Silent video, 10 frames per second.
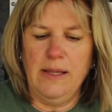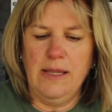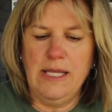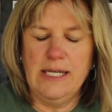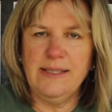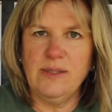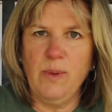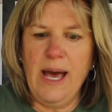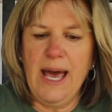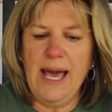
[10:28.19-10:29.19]
this
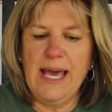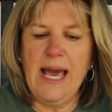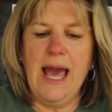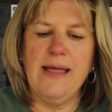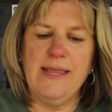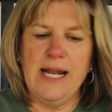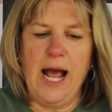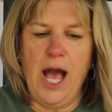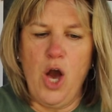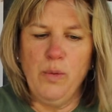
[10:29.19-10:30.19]
way, and then
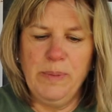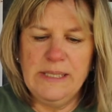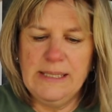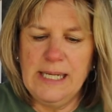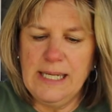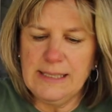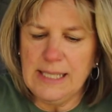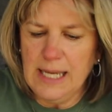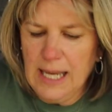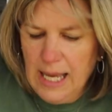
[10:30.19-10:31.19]
I opened it
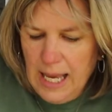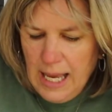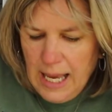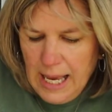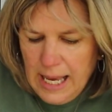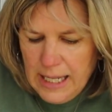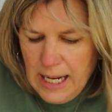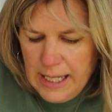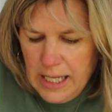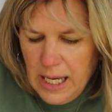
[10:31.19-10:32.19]
and
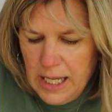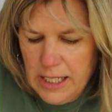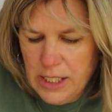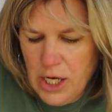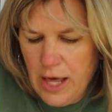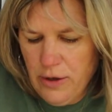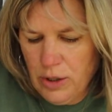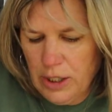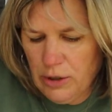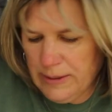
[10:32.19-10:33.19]
I cut another
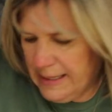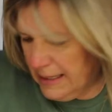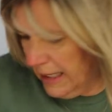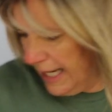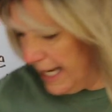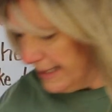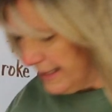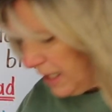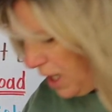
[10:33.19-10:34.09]
little slit